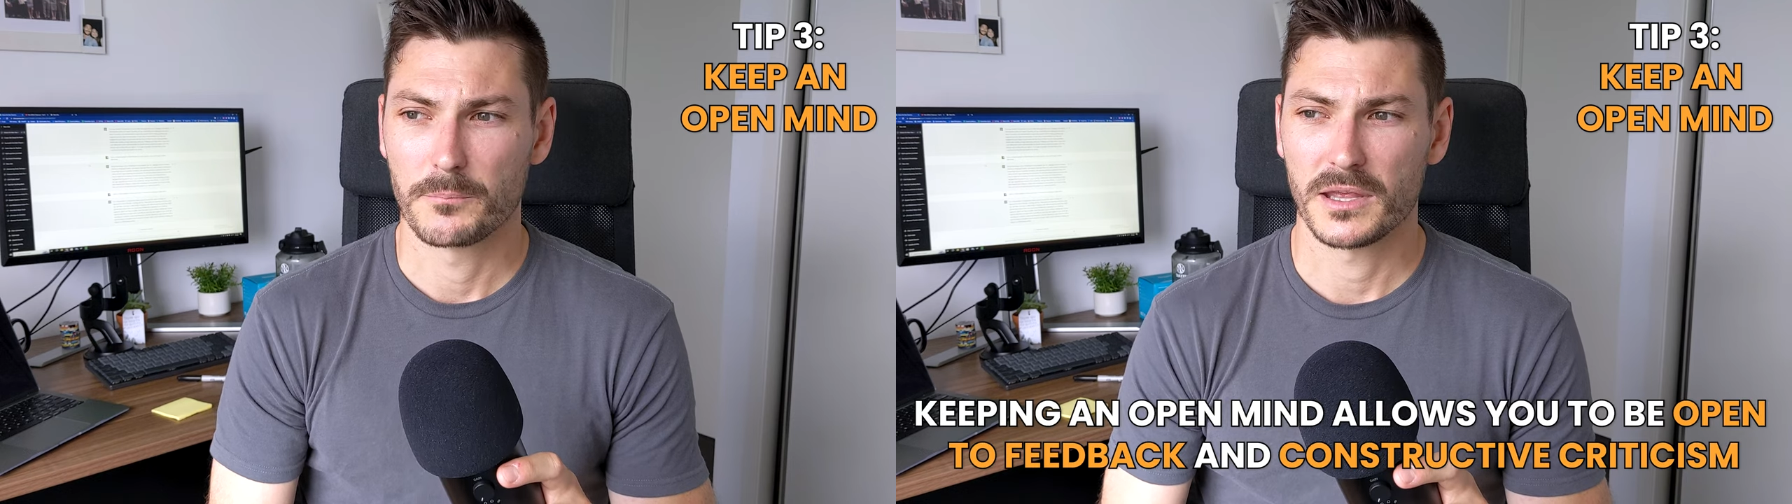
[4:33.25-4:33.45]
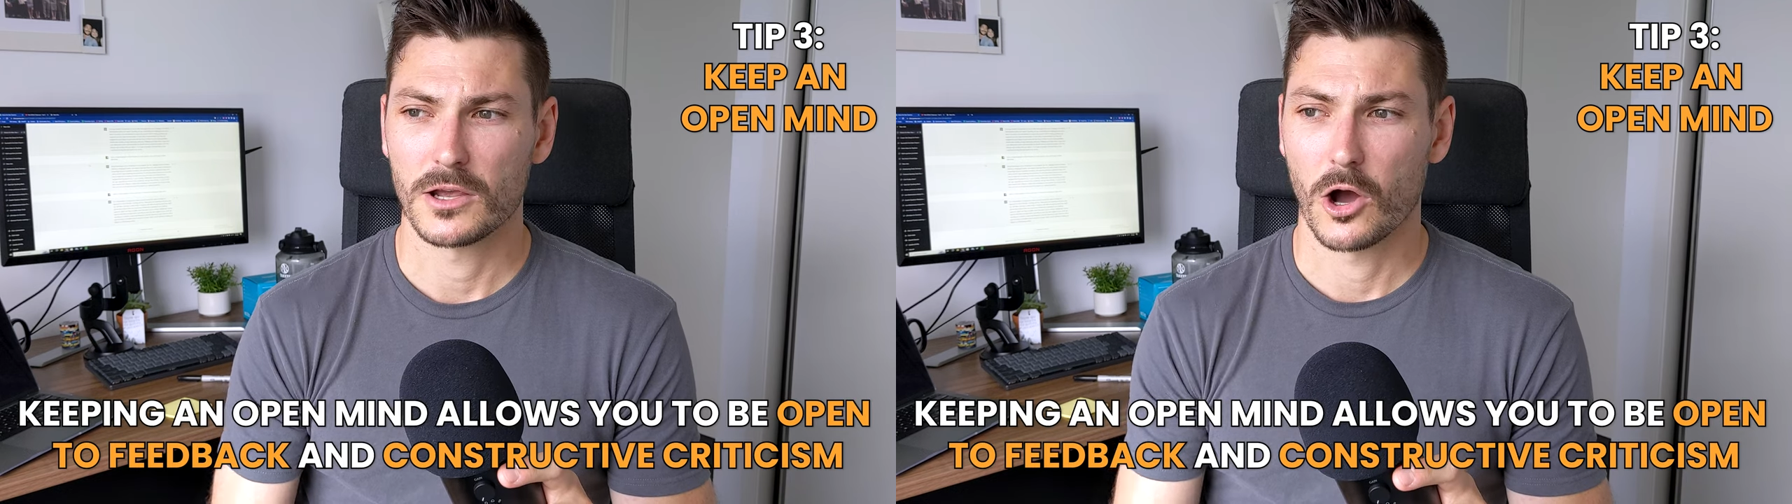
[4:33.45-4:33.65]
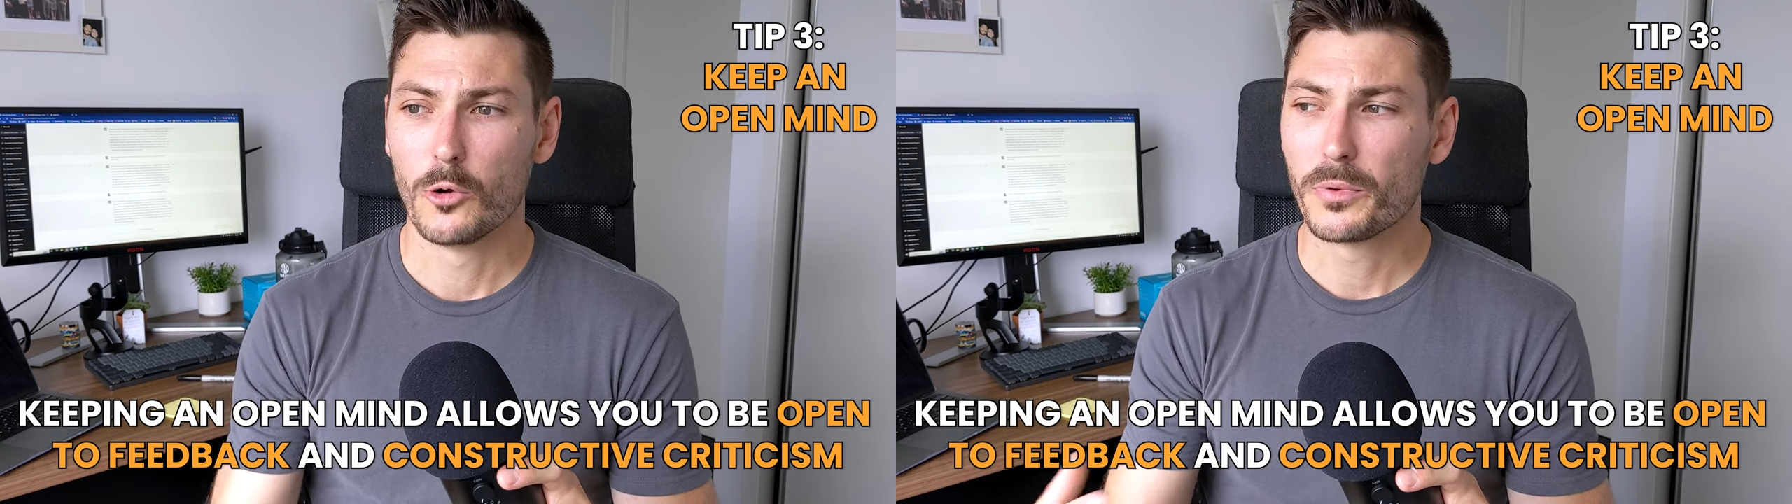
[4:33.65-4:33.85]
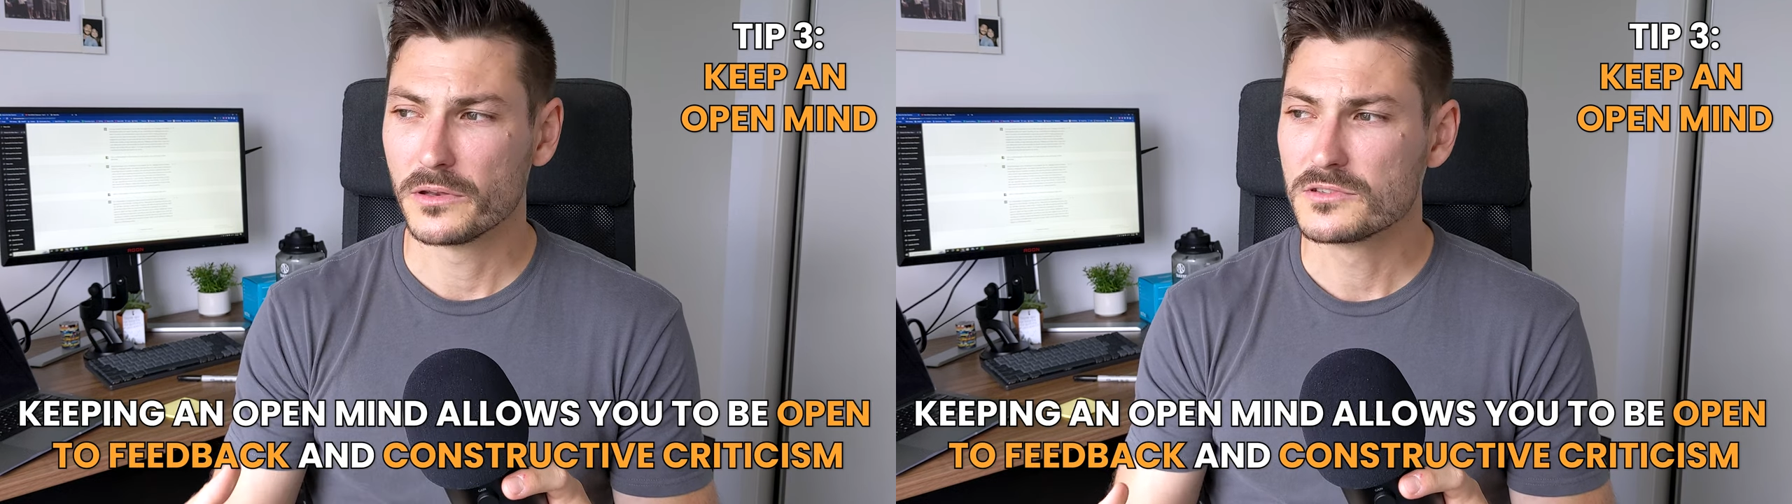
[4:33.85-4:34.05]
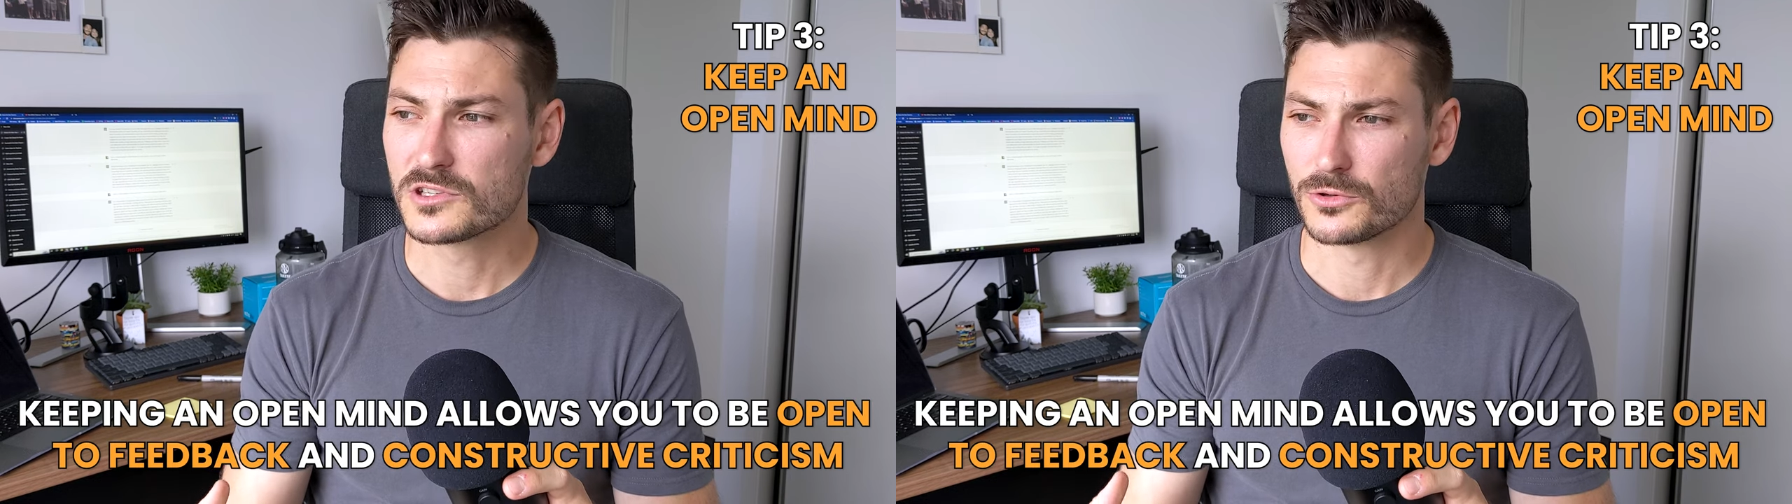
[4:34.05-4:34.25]
be
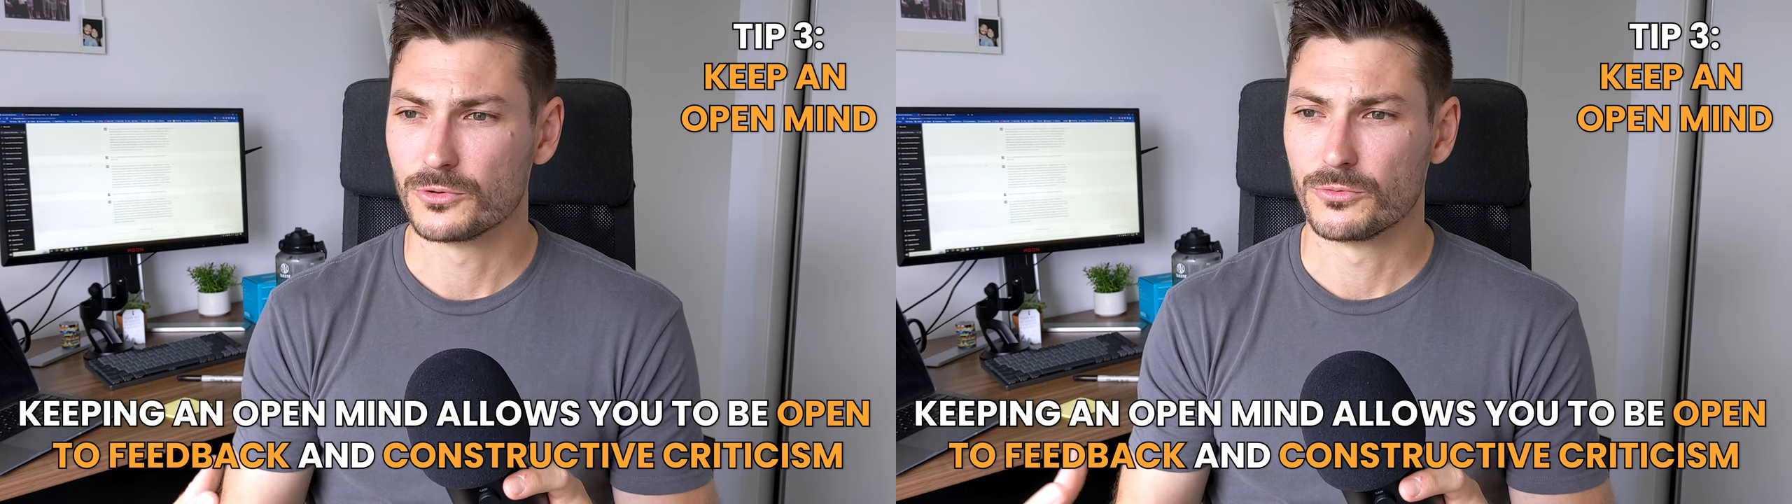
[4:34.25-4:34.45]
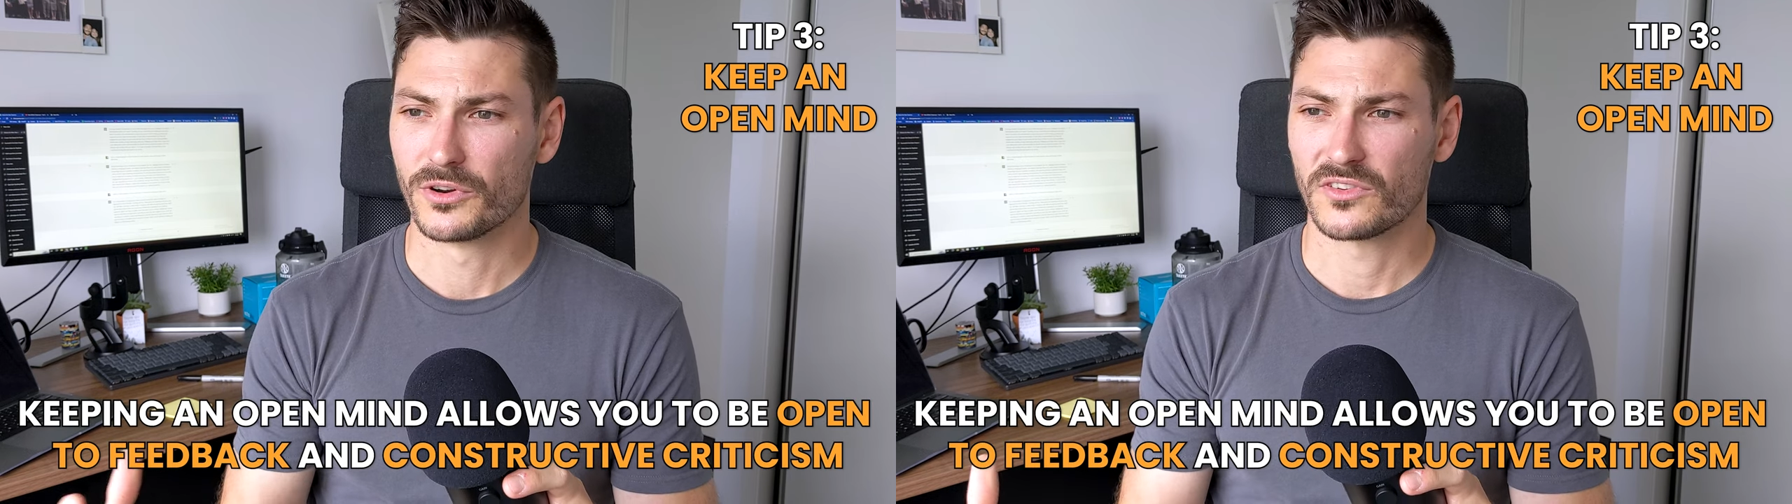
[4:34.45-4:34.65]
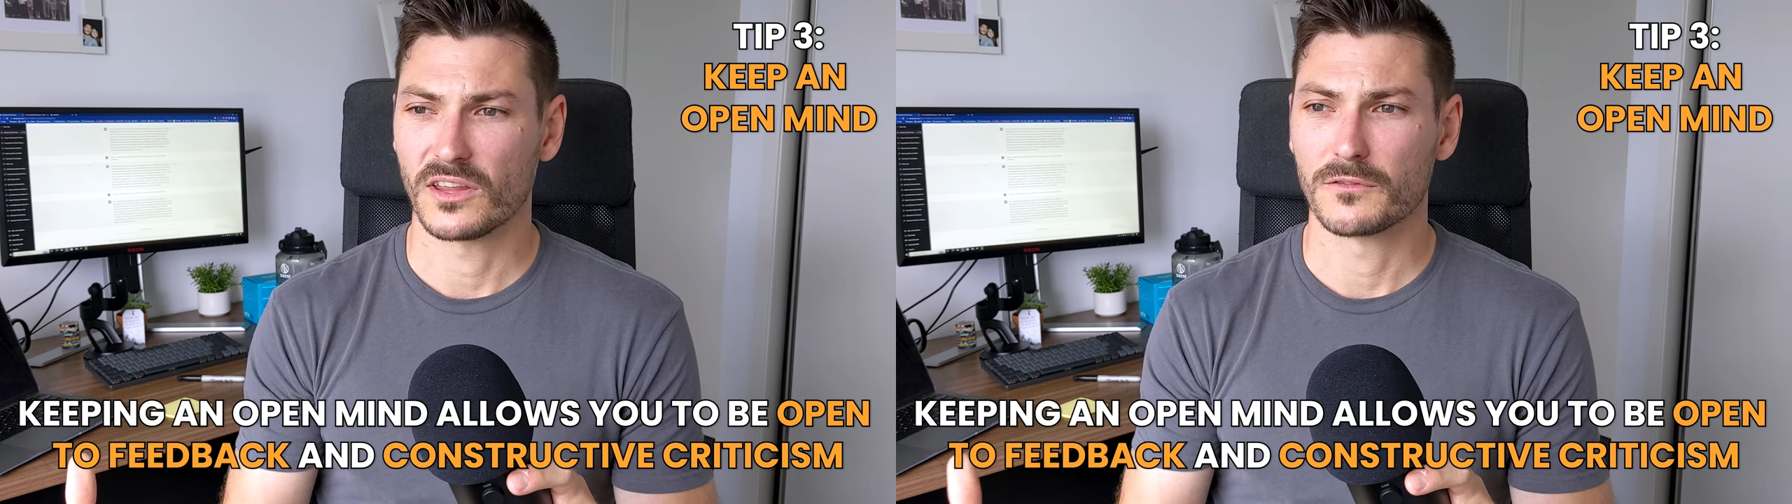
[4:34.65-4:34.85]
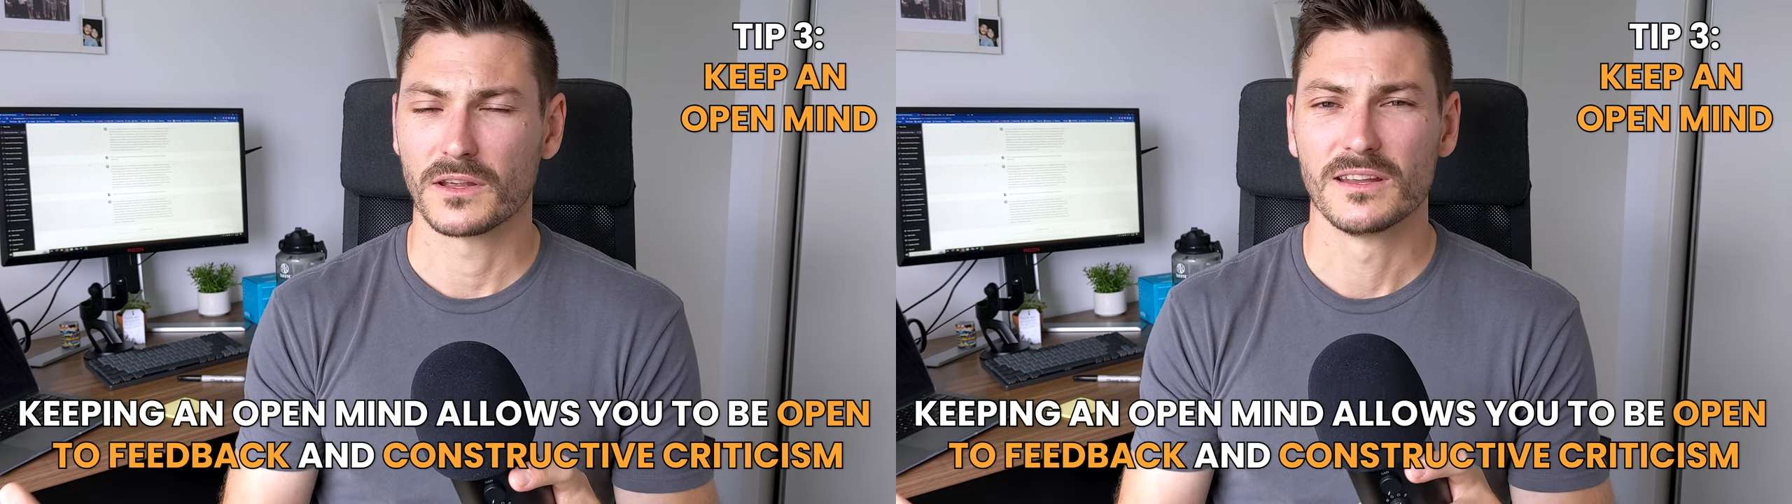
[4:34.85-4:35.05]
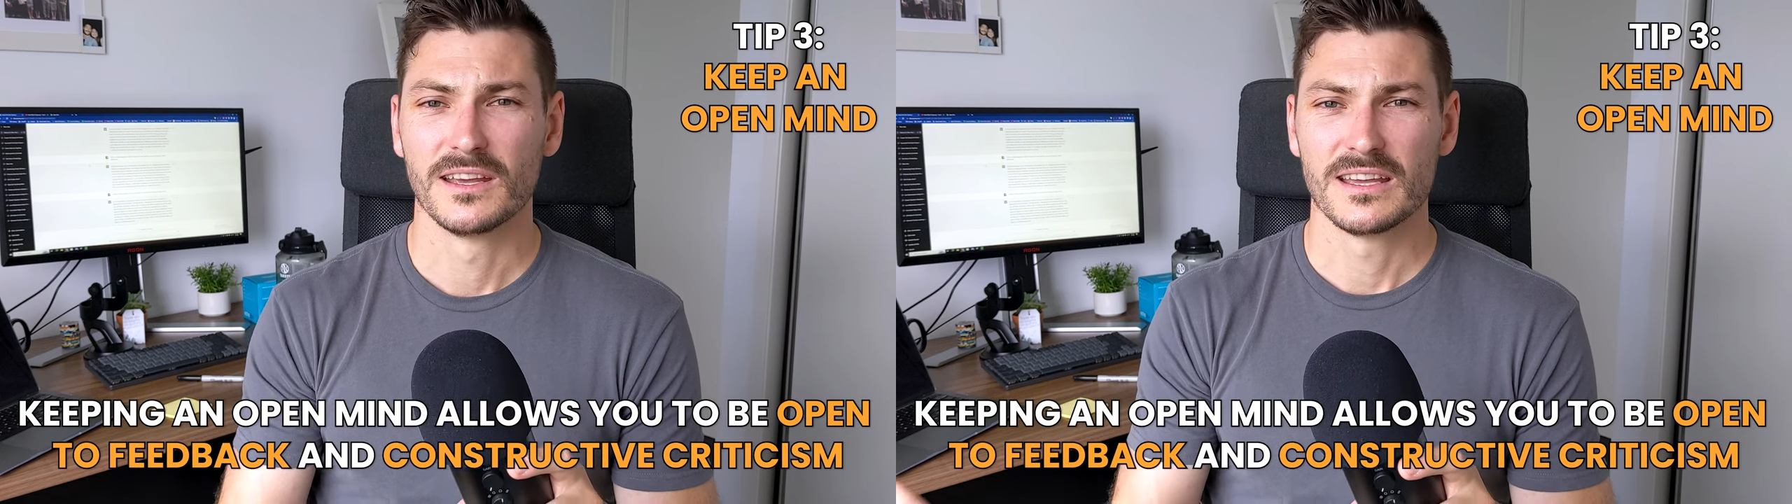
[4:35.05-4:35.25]
open to
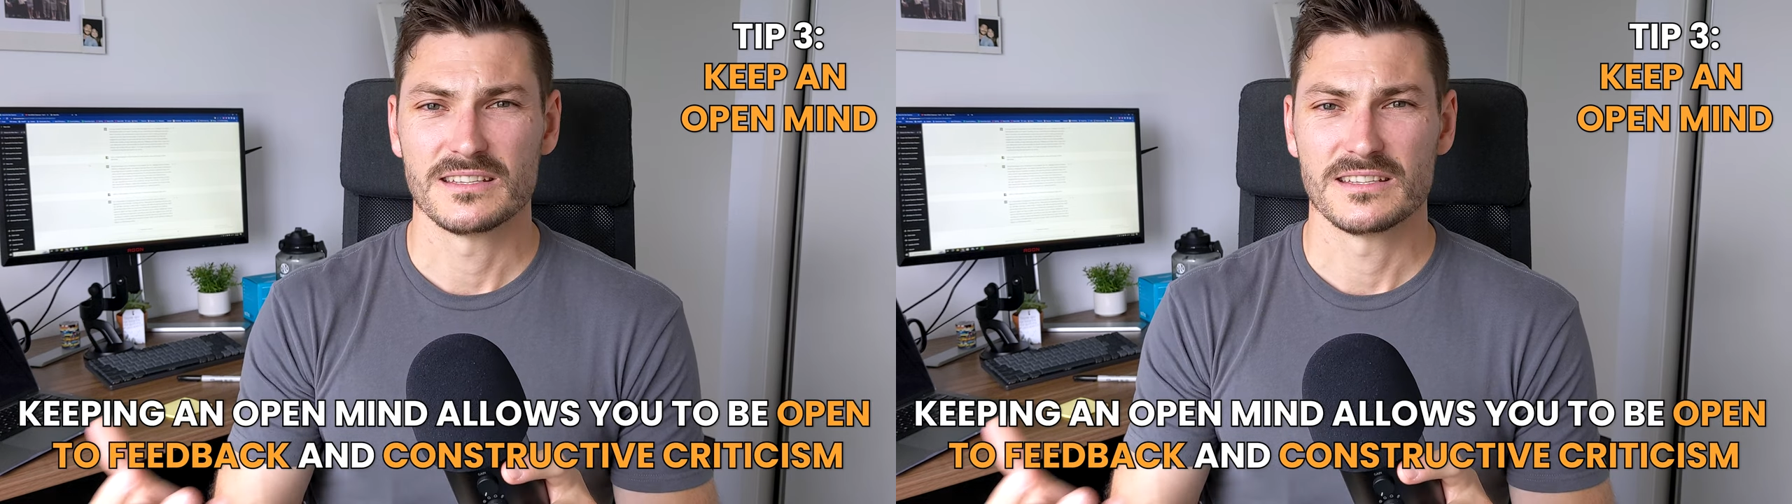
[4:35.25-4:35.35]
receiving